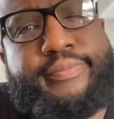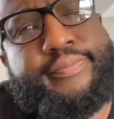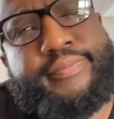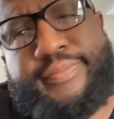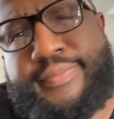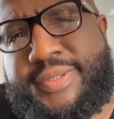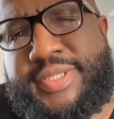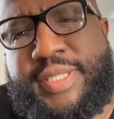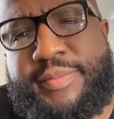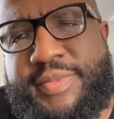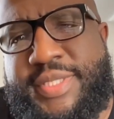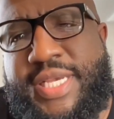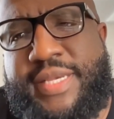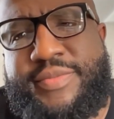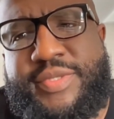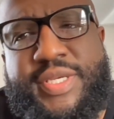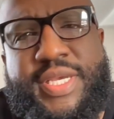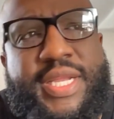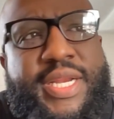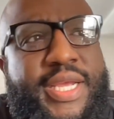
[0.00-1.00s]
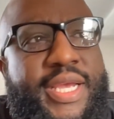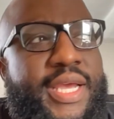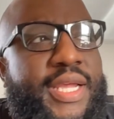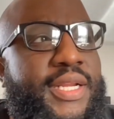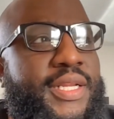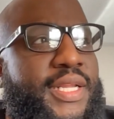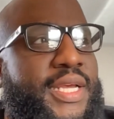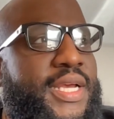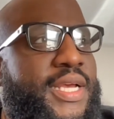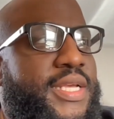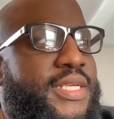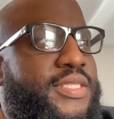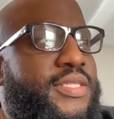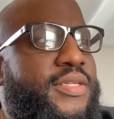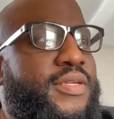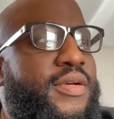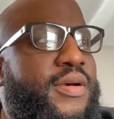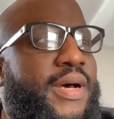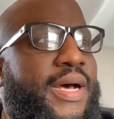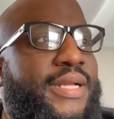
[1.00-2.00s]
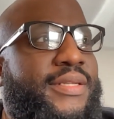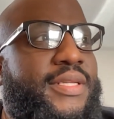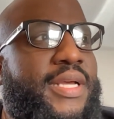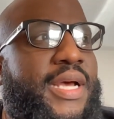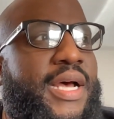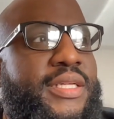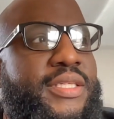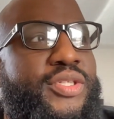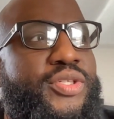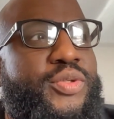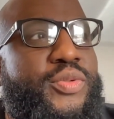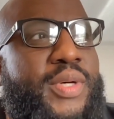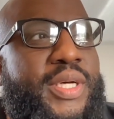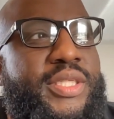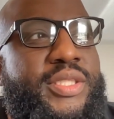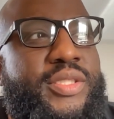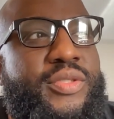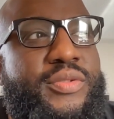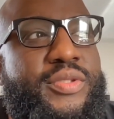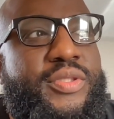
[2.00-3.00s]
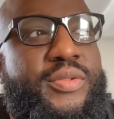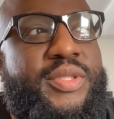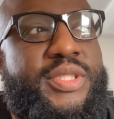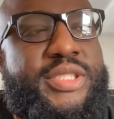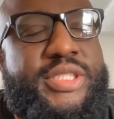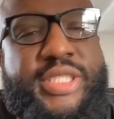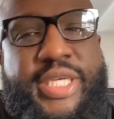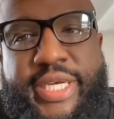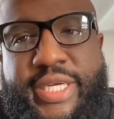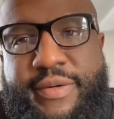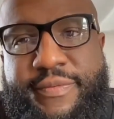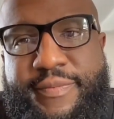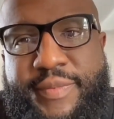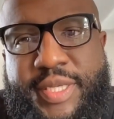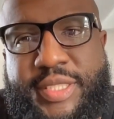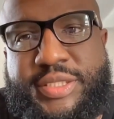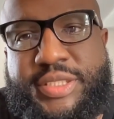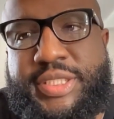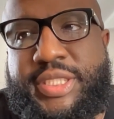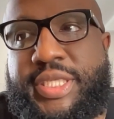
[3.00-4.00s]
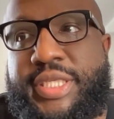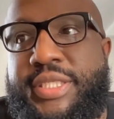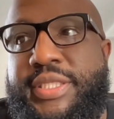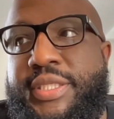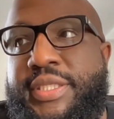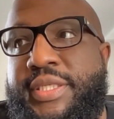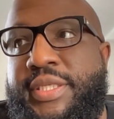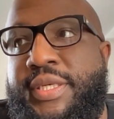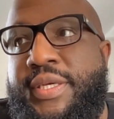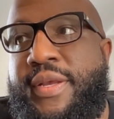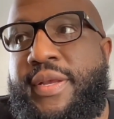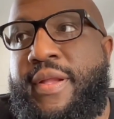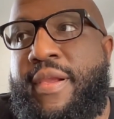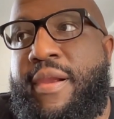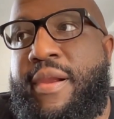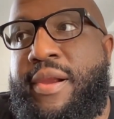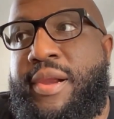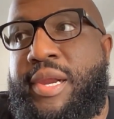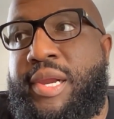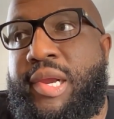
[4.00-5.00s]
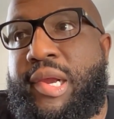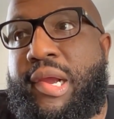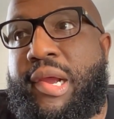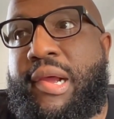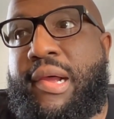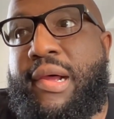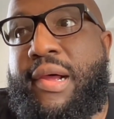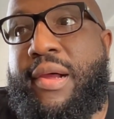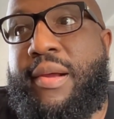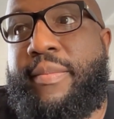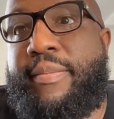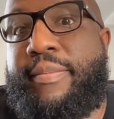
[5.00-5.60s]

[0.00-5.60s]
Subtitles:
Sometimes you got to analyze. You know, I do. I do a check of my chick and all